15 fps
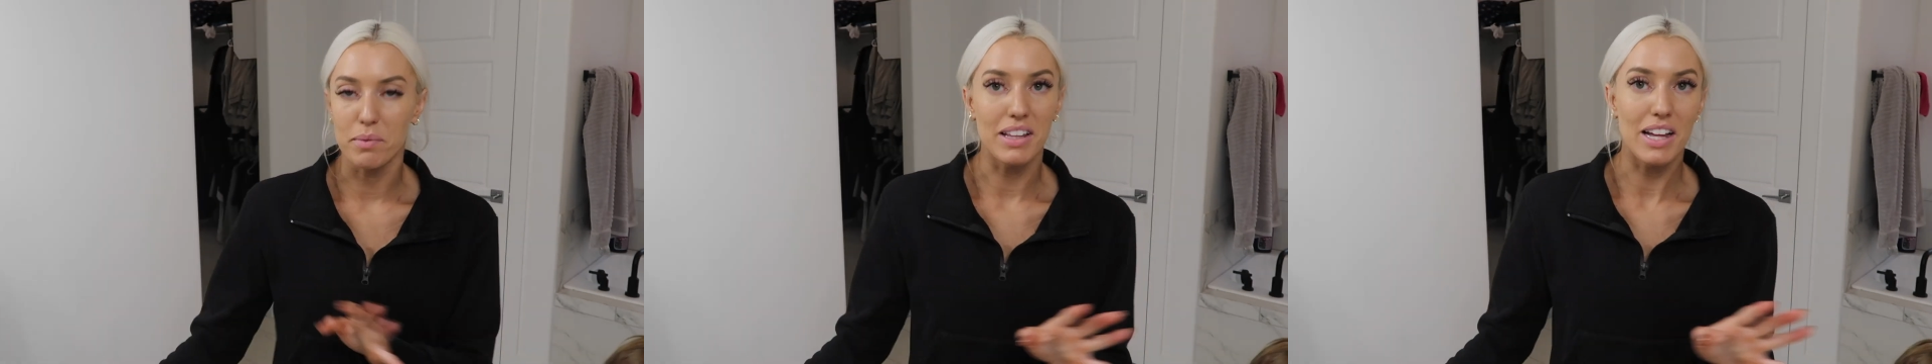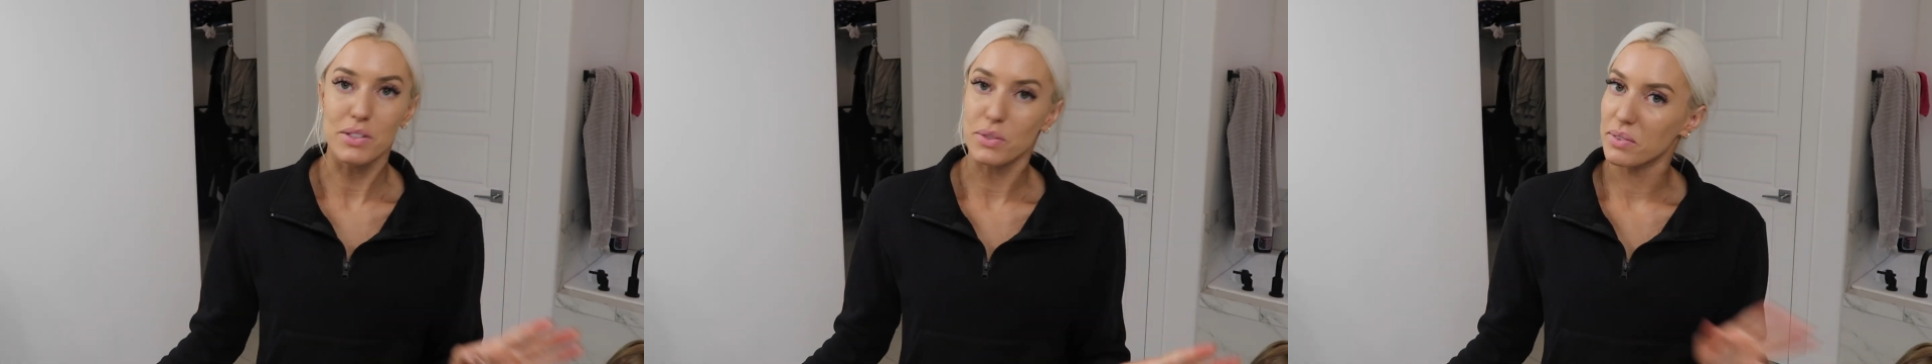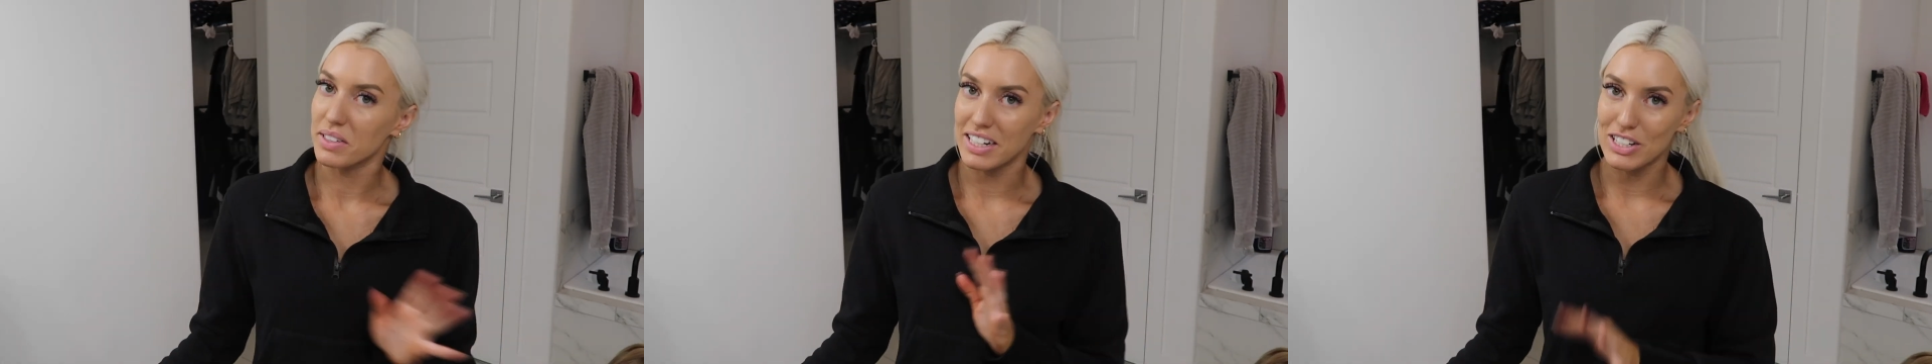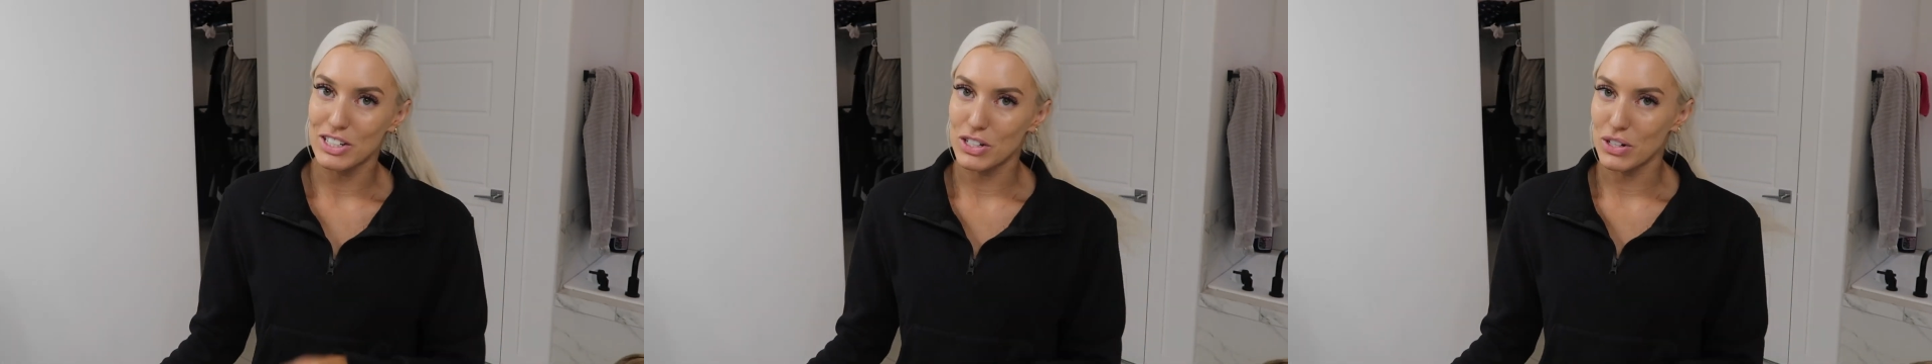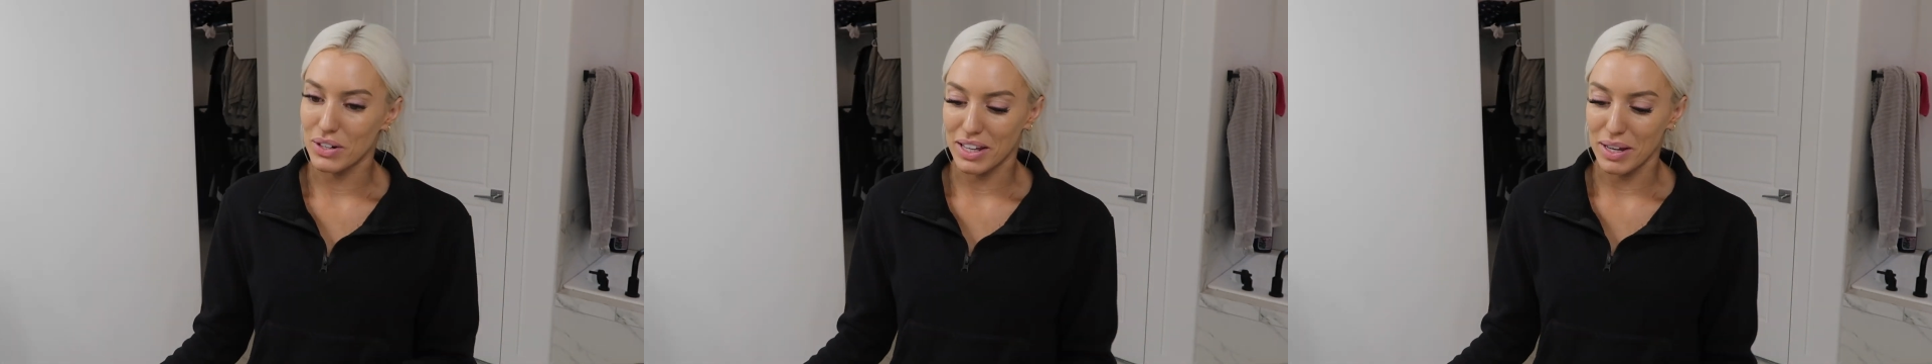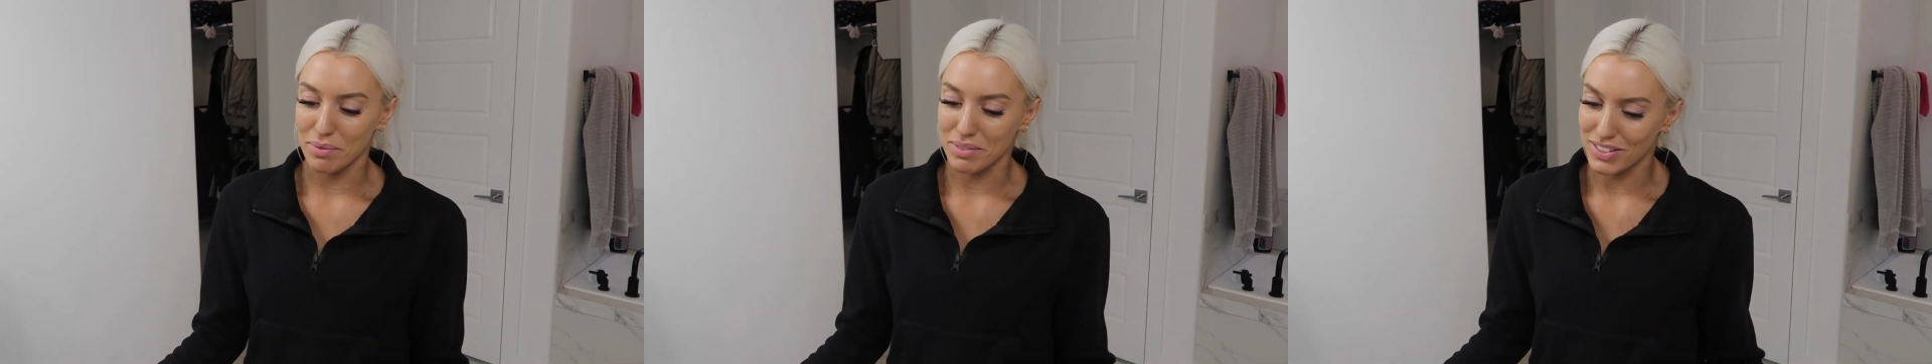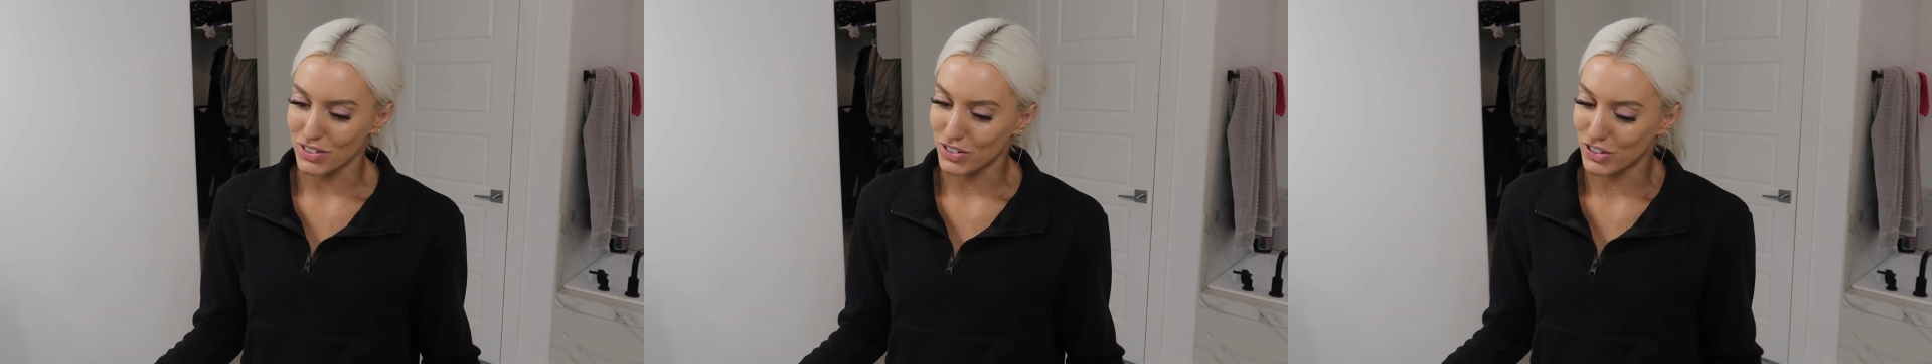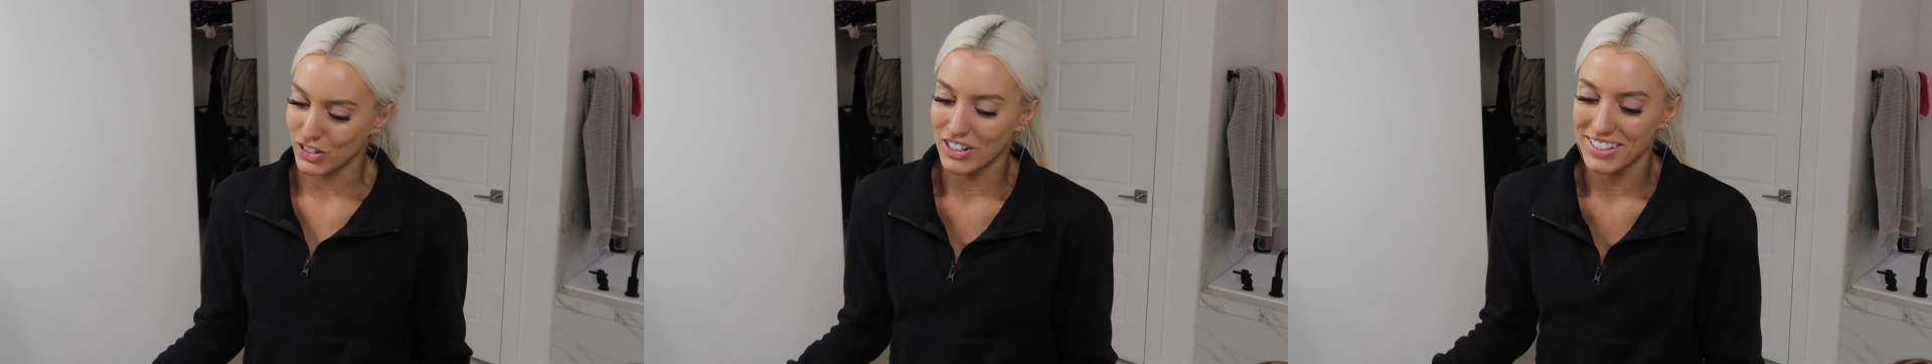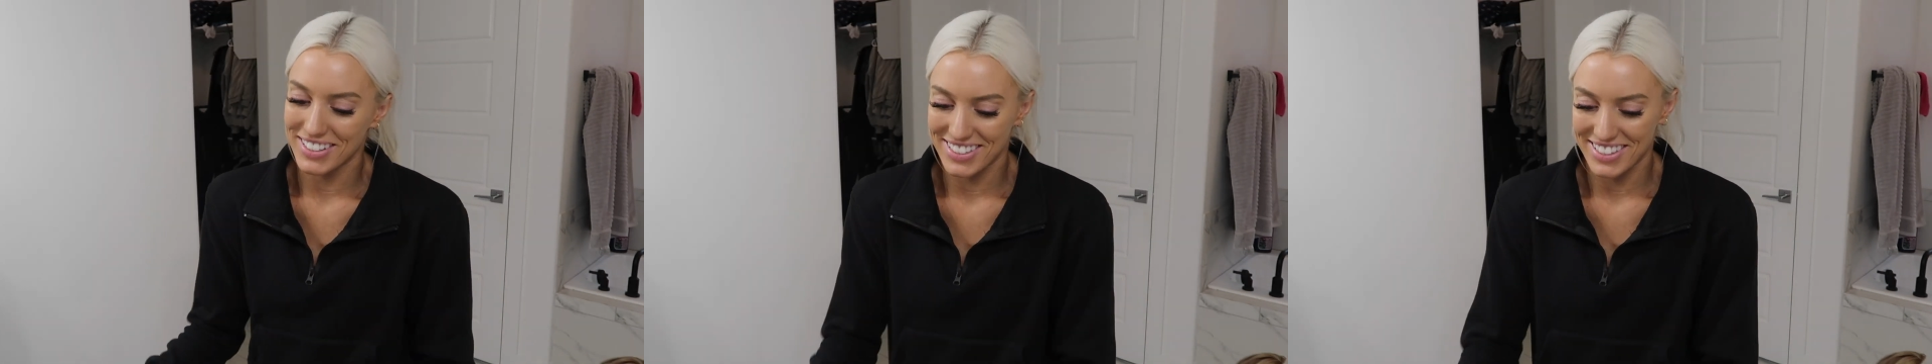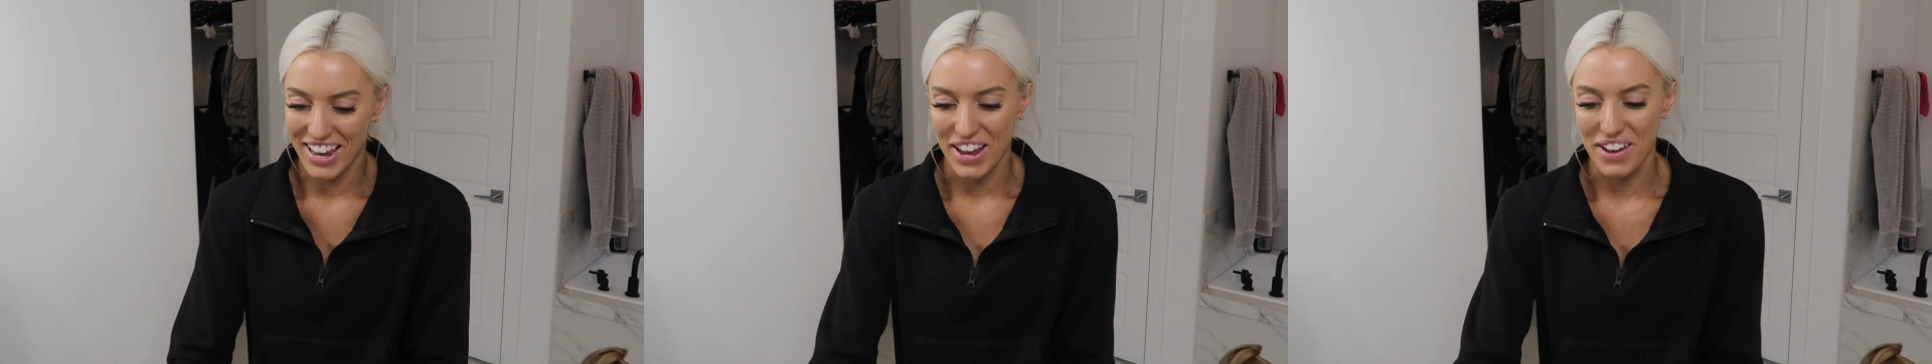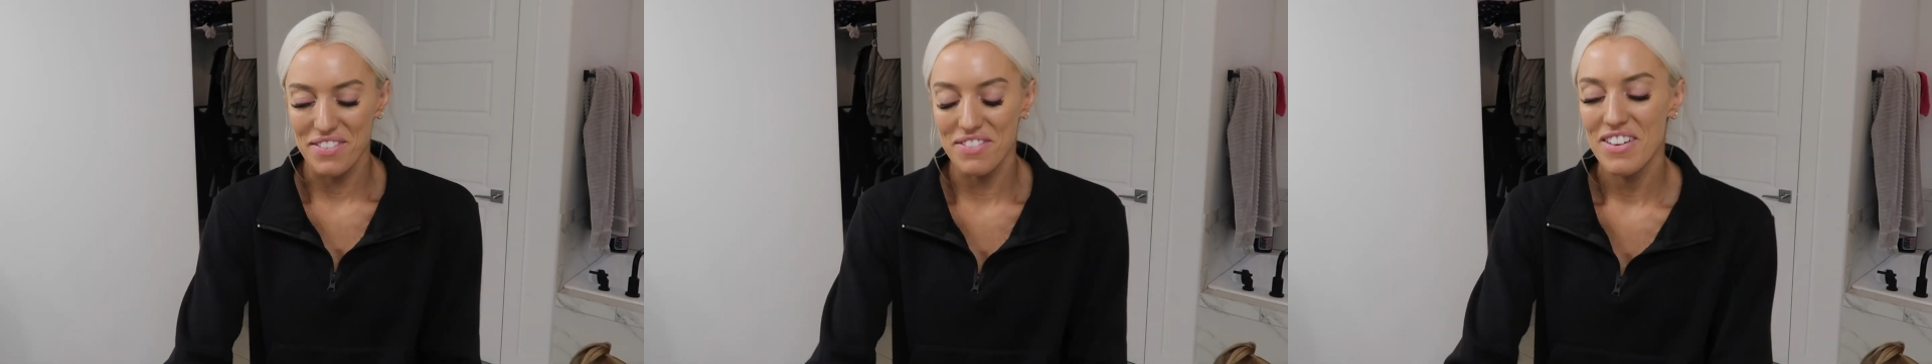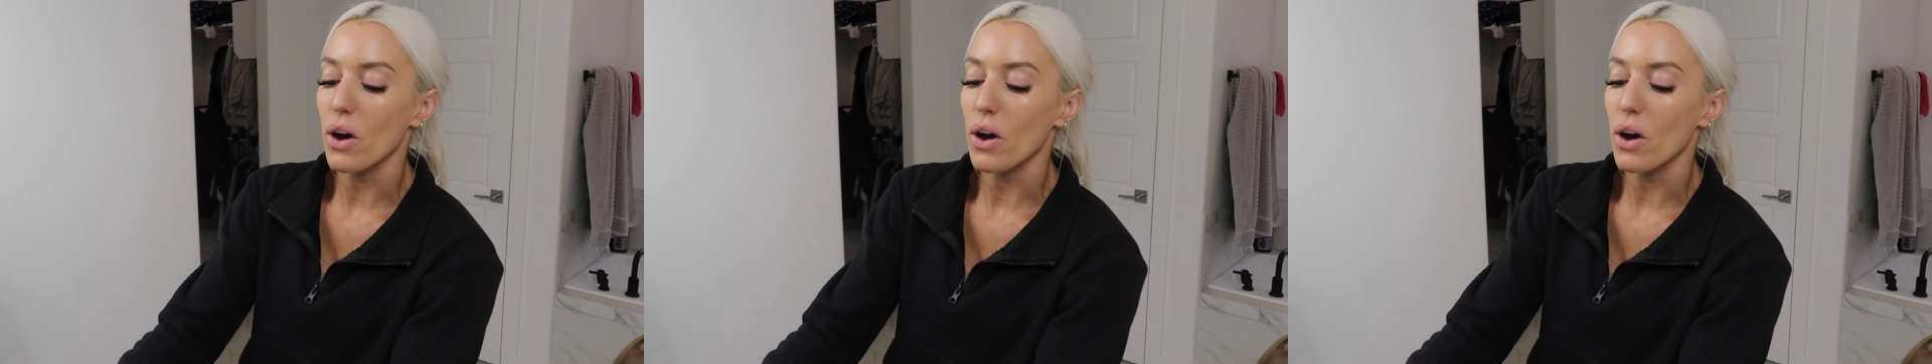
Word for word: but that's what we need to do to keep this little girl safe.